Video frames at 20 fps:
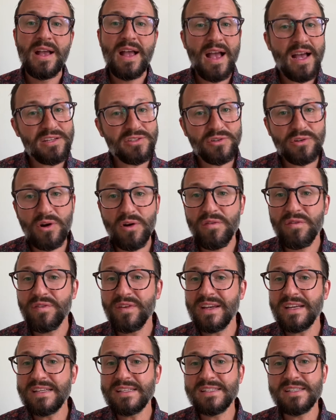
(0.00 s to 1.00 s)
escrow
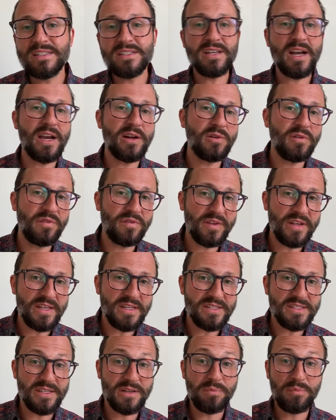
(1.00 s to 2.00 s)
fees and title
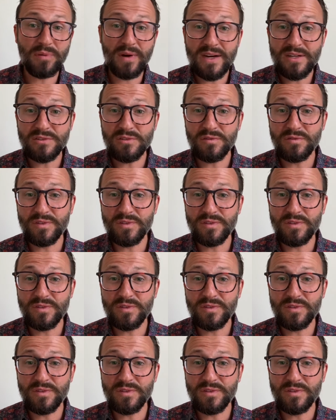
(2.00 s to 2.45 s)
fees and appraisal